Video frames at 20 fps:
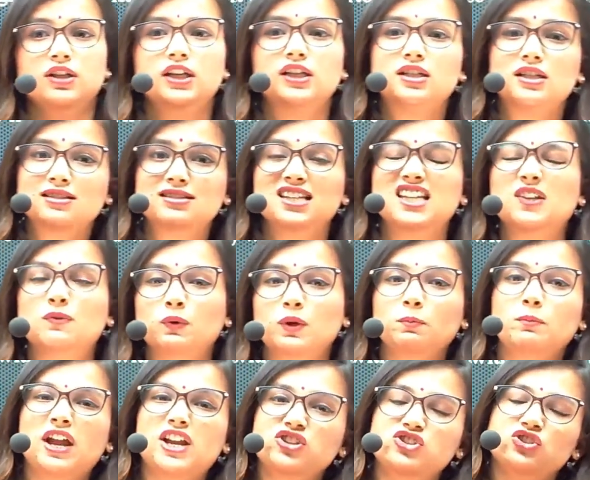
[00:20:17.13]
It is even
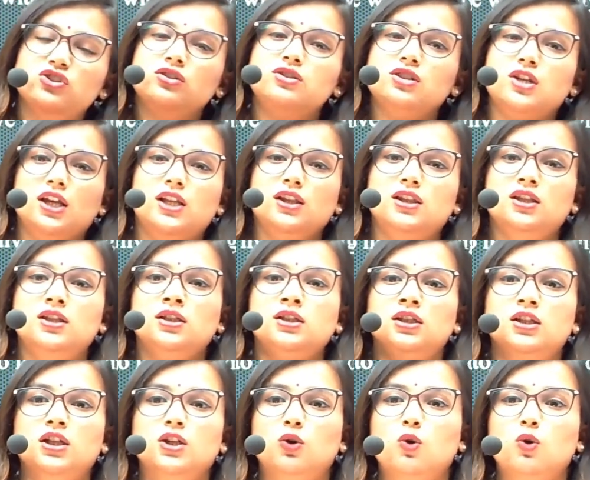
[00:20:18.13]
mentioned in the